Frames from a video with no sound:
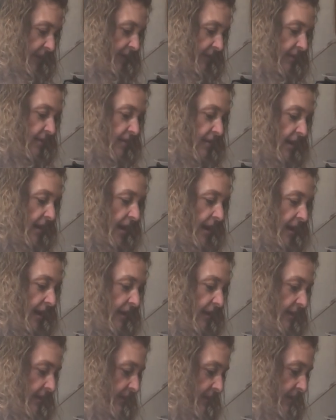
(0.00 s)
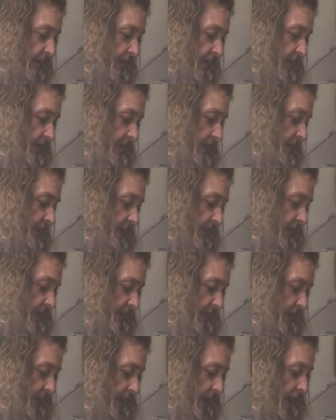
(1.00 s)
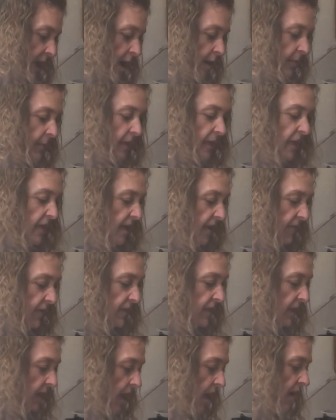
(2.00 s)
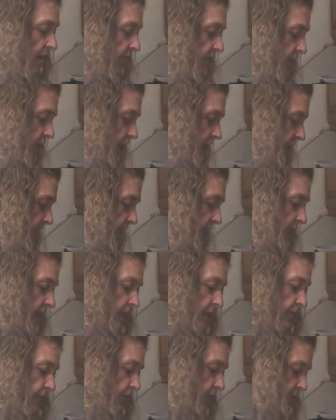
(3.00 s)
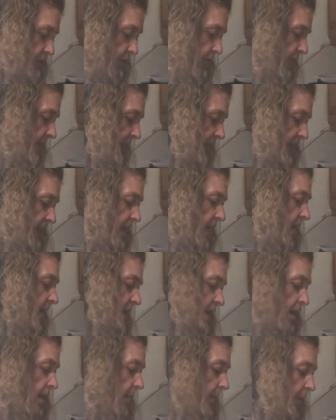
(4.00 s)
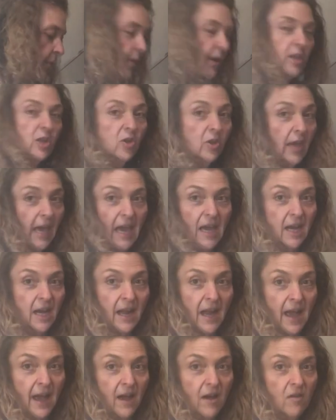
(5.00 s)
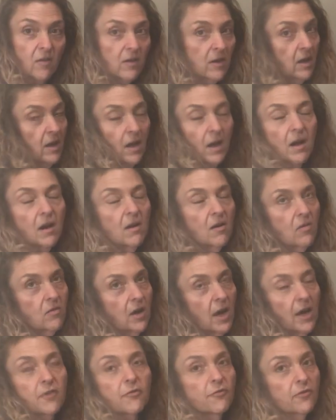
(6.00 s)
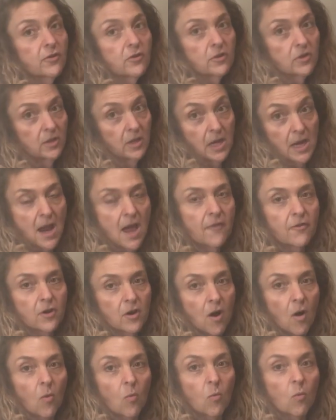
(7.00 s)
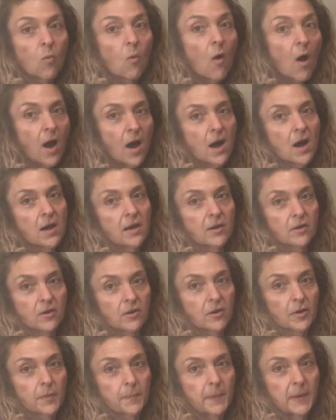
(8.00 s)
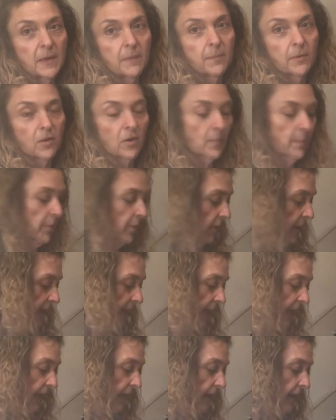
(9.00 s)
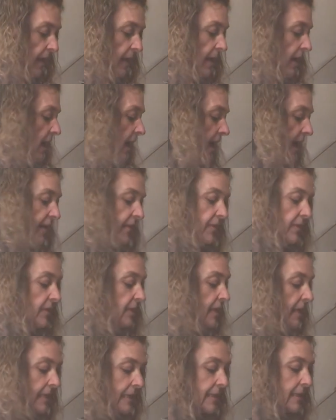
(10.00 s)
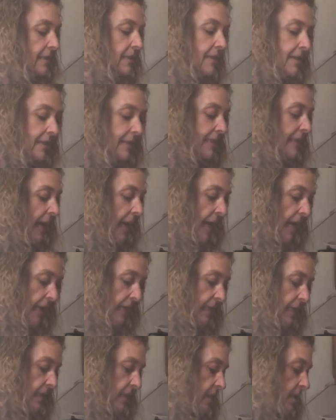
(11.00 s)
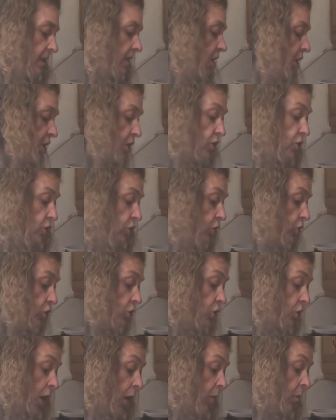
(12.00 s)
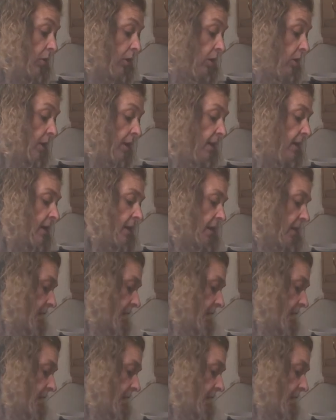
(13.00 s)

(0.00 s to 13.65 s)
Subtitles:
All right. How many of us love Chinese food, right? But when you get it out, oh God, you never know what on earth people are putting in it. This tastes so good.